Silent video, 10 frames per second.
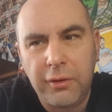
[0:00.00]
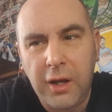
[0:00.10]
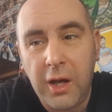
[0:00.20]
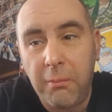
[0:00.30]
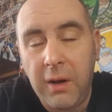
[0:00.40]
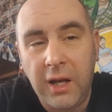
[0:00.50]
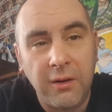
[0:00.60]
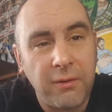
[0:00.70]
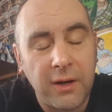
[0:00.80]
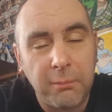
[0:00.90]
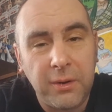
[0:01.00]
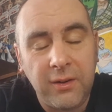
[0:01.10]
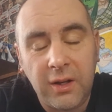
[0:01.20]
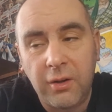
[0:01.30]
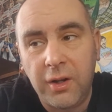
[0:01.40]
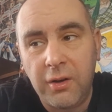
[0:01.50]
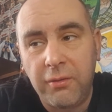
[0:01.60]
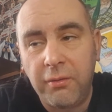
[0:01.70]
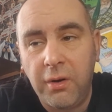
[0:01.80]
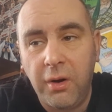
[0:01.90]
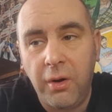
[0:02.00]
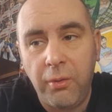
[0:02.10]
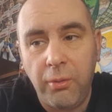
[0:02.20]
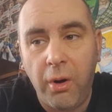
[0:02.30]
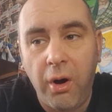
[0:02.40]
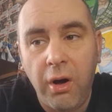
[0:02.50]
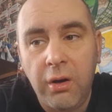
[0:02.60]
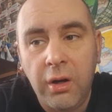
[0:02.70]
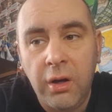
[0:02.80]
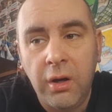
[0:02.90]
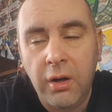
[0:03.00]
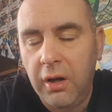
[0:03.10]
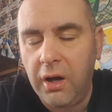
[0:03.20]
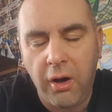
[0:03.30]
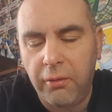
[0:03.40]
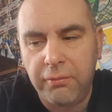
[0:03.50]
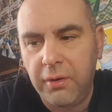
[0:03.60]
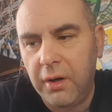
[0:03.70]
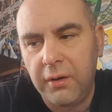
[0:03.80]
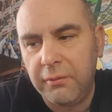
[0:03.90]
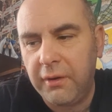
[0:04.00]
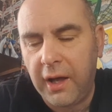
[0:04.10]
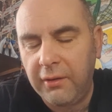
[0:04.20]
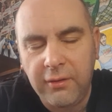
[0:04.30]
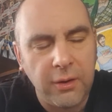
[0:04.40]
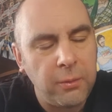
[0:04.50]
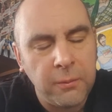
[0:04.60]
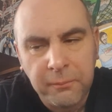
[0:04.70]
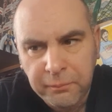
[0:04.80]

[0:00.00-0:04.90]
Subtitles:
main event, particularly of Raw, of night 2.